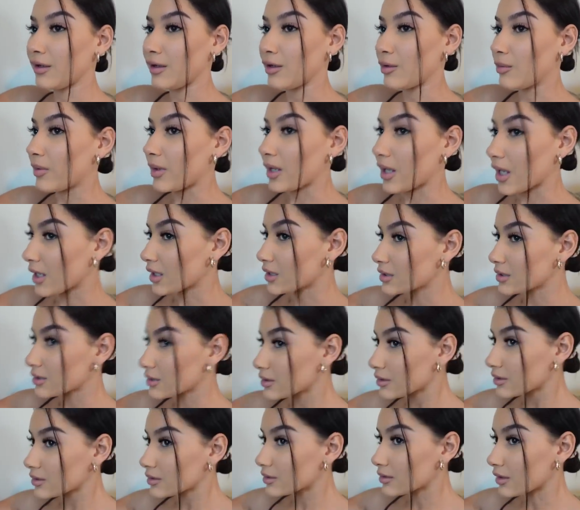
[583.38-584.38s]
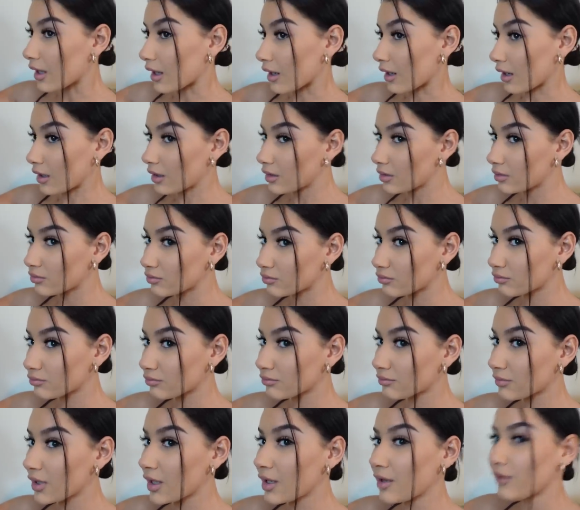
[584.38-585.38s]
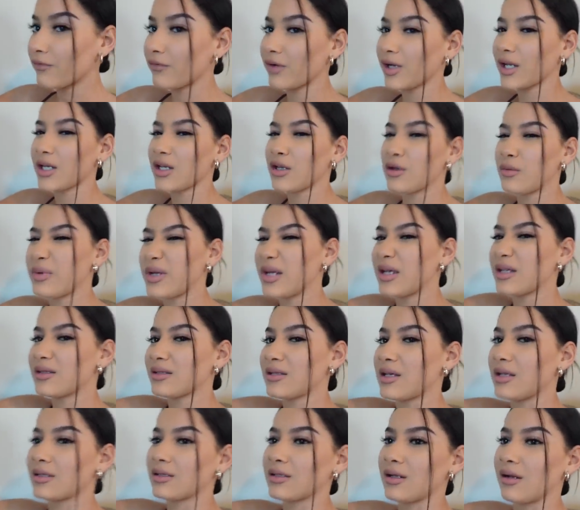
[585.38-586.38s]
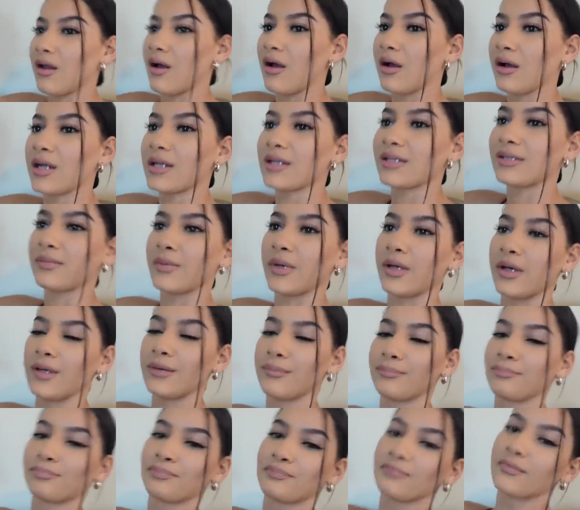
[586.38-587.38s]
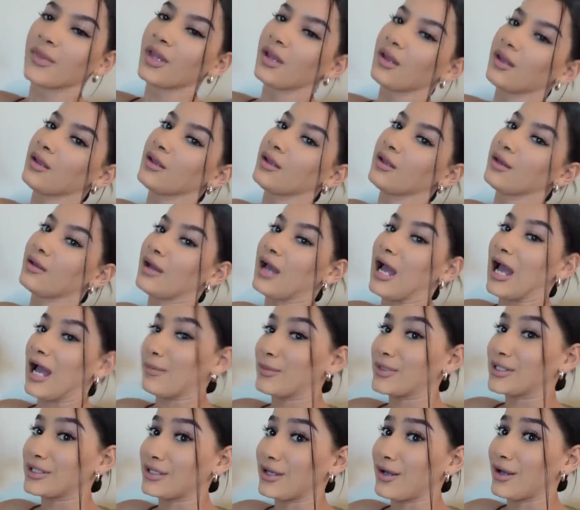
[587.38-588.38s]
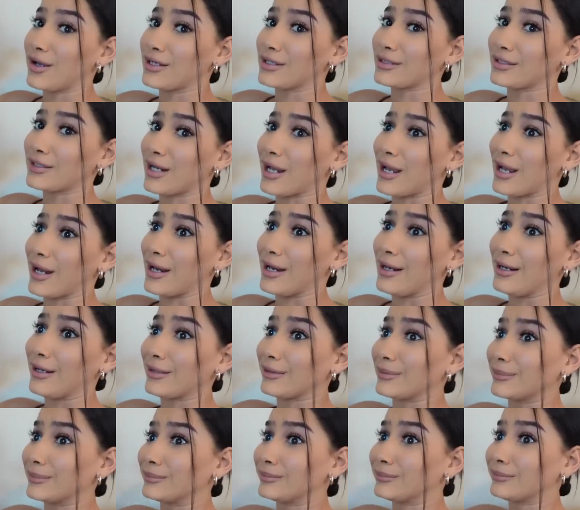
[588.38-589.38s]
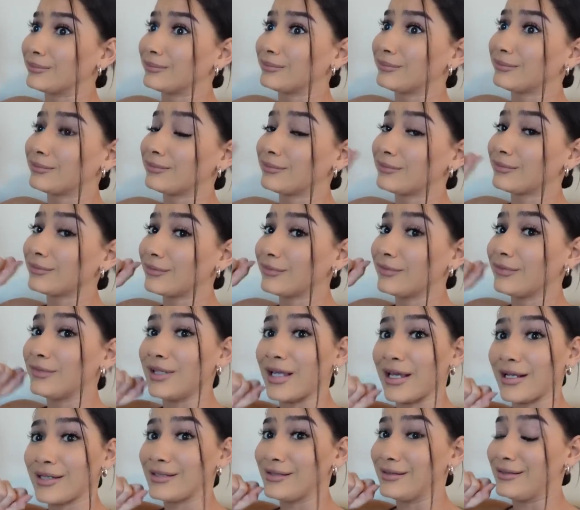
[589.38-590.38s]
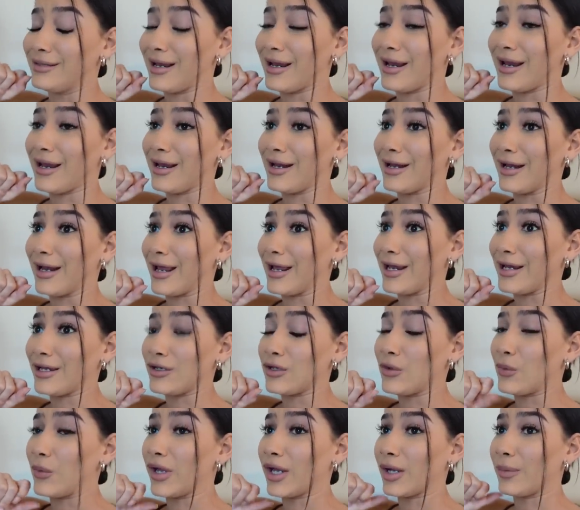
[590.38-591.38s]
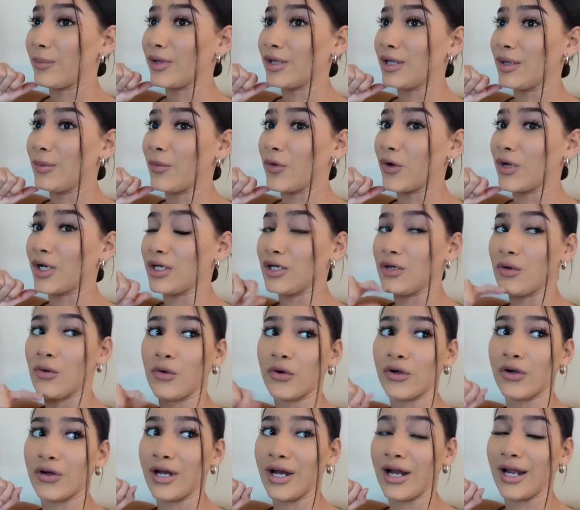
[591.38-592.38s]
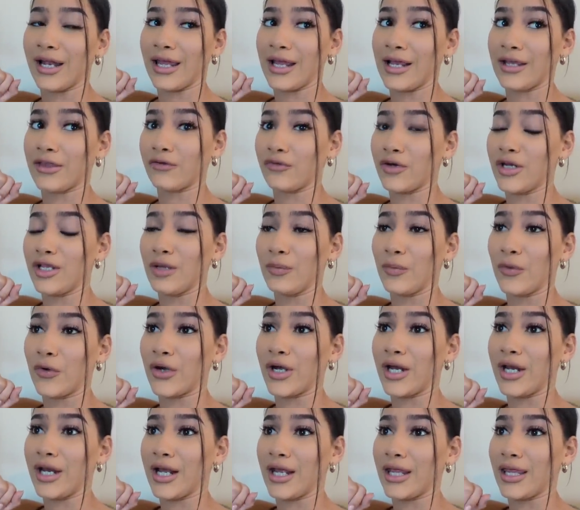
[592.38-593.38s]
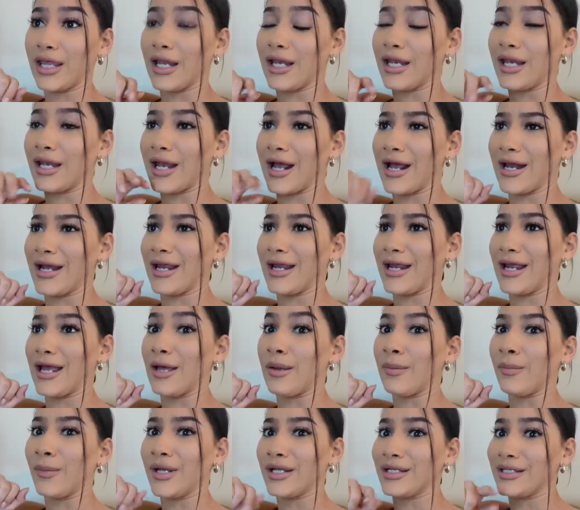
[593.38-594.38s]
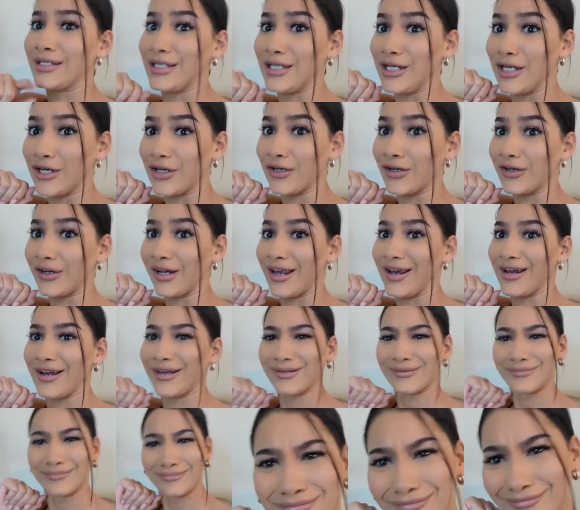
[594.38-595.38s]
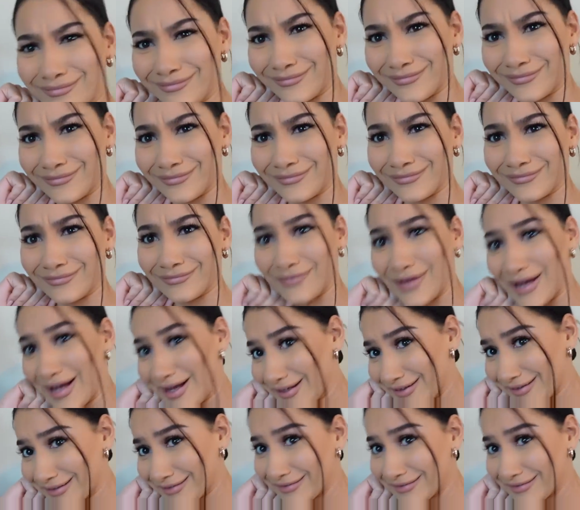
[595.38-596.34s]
UPS, hello? I feel like UPS takes the longest, but Amazon is like, next day, like you wake up in the morning, you order it at like 3 a.m. and then 9 a.m. it's here, like what?